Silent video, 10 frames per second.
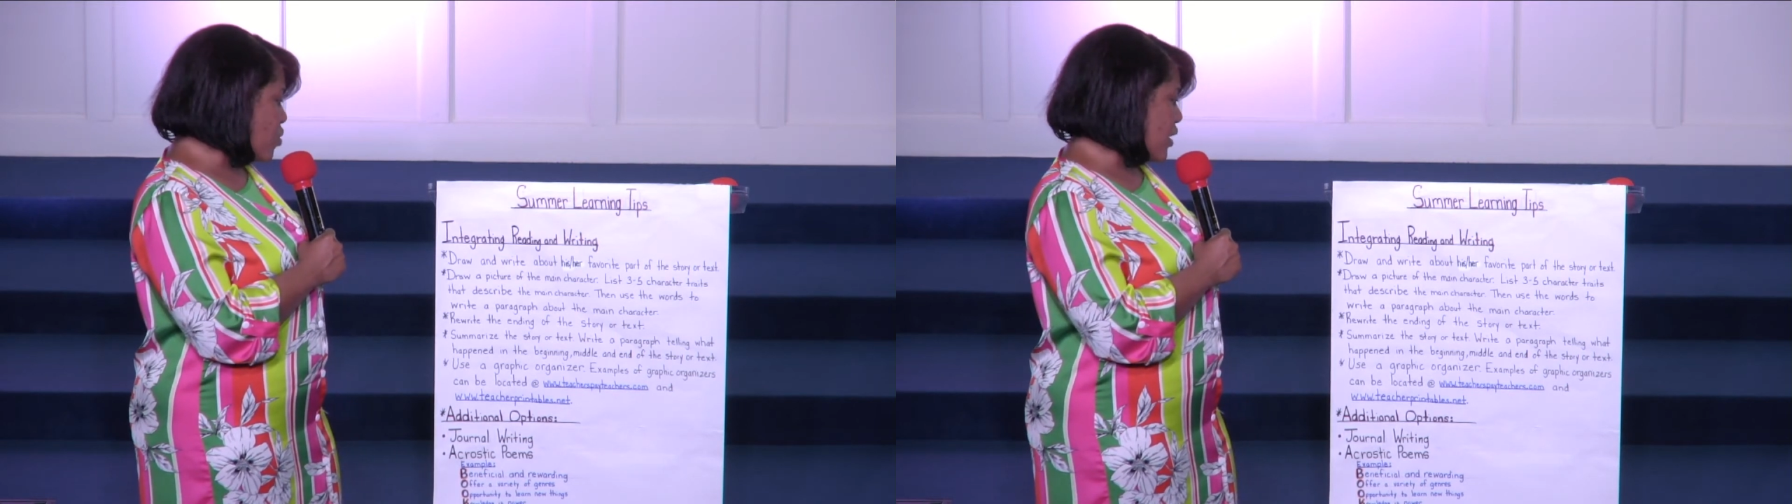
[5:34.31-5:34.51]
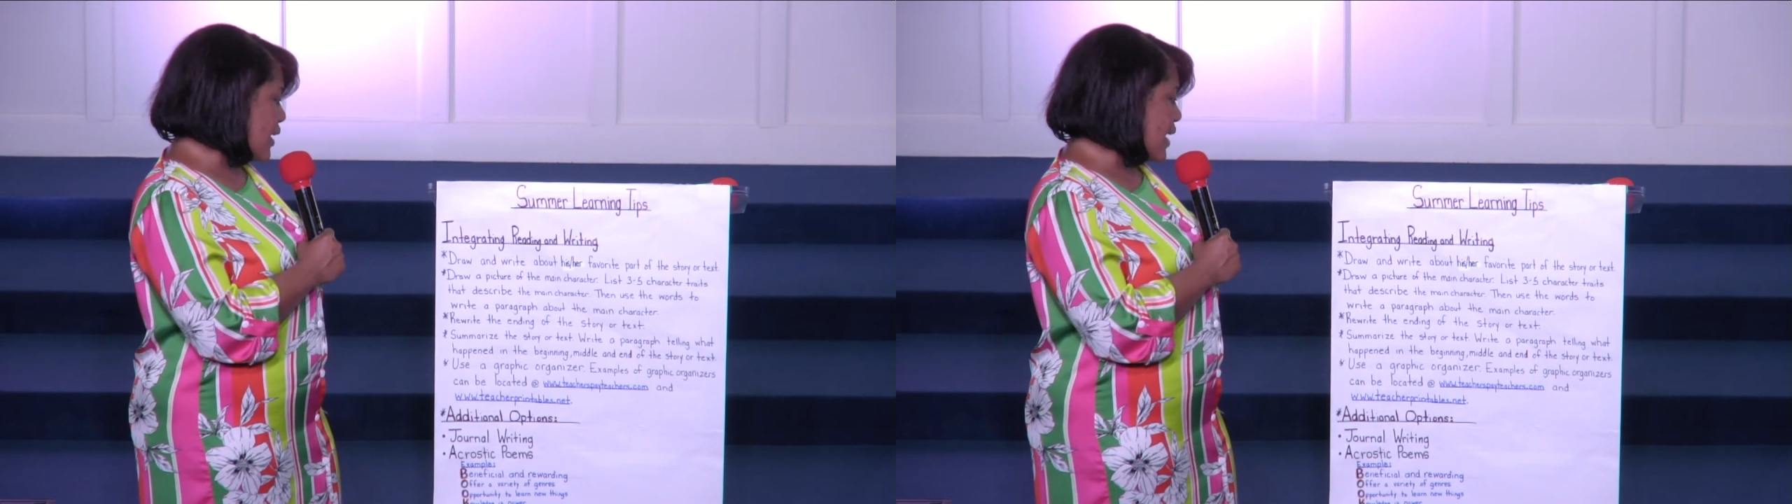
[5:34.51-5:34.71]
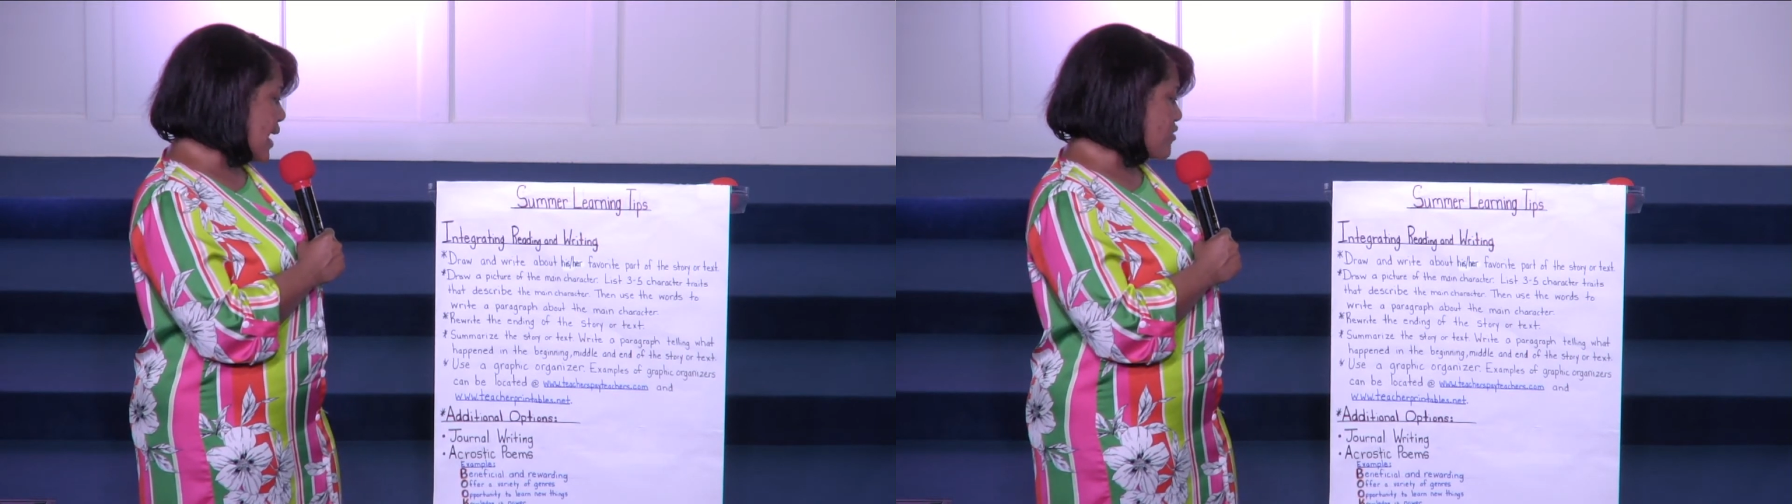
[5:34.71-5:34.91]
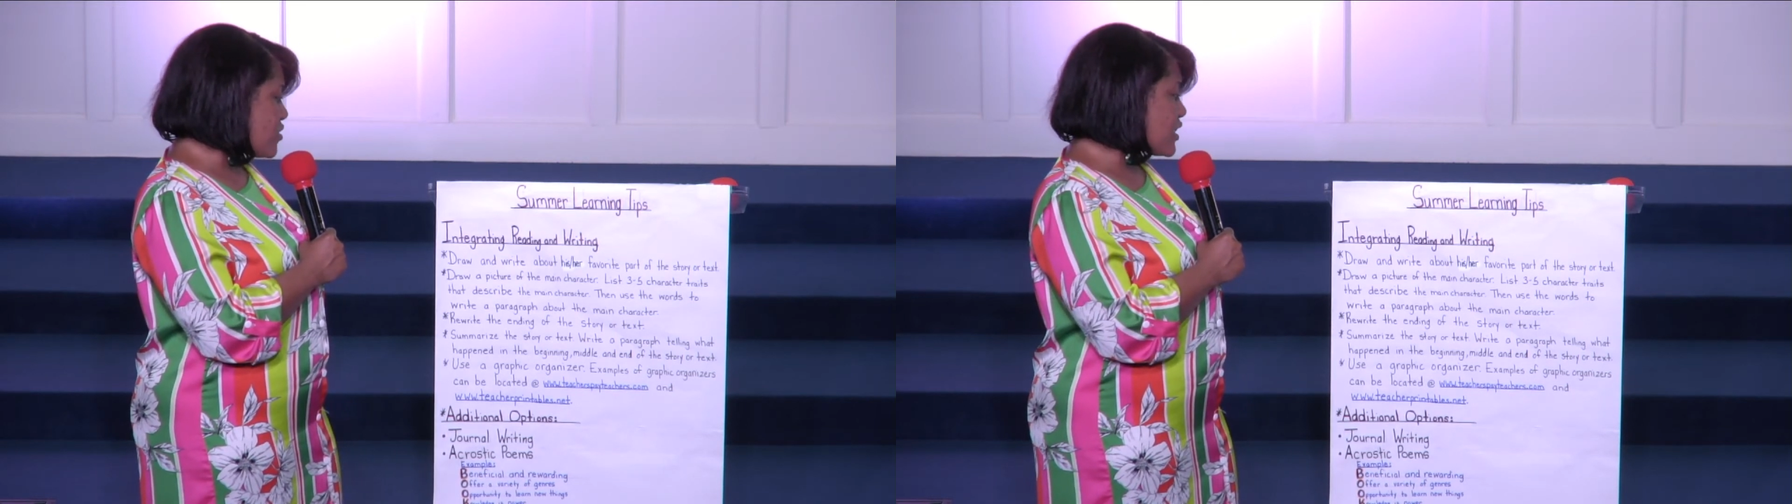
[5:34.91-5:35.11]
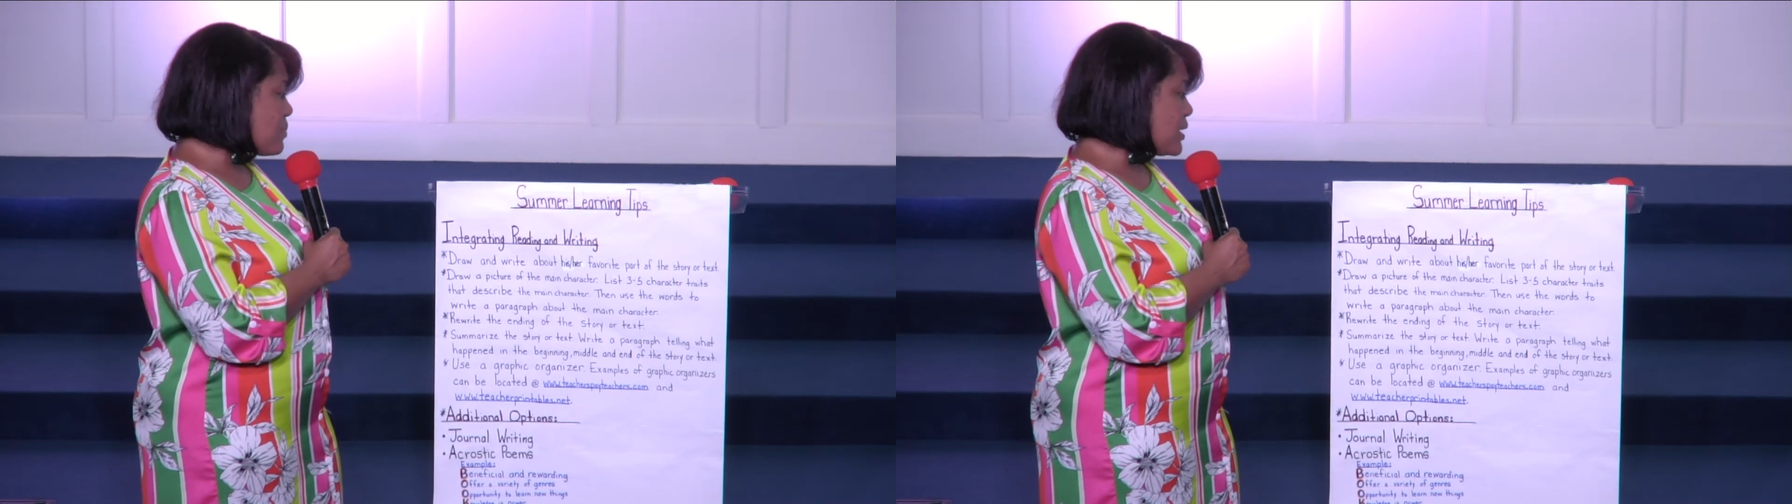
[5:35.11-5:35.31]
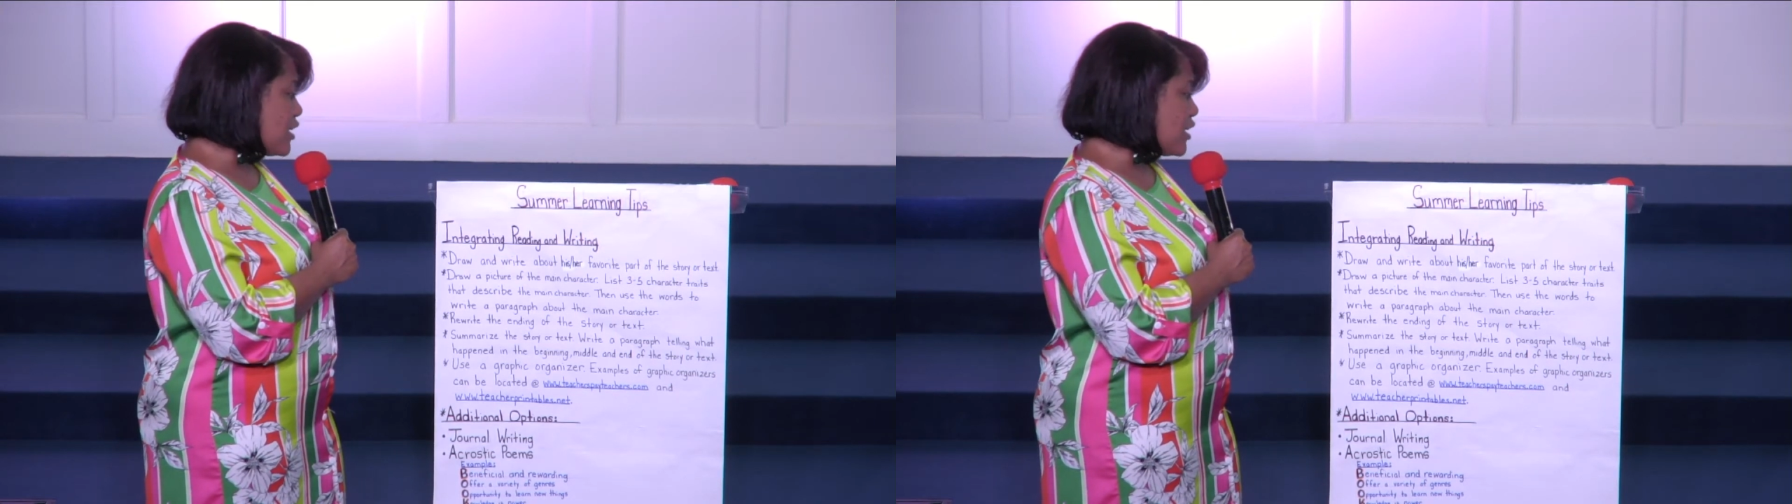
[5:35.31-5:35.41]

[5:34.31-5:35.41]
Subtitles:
organizers can be